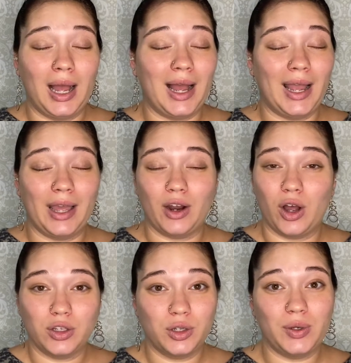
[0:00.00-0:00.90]
I had
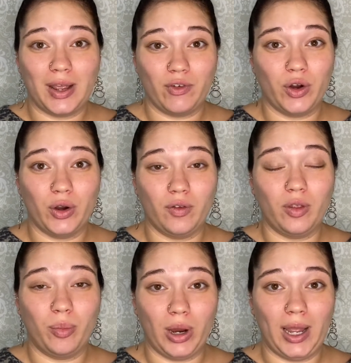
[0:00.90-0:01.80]
also never heard of the
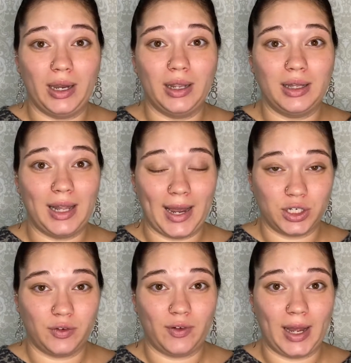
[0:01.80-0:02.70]
brand
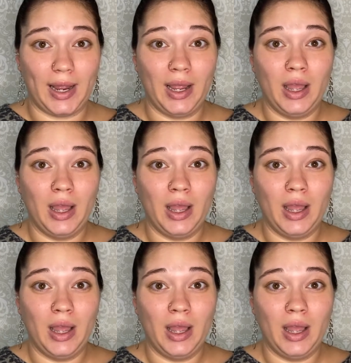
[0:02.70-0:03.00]
Lashify,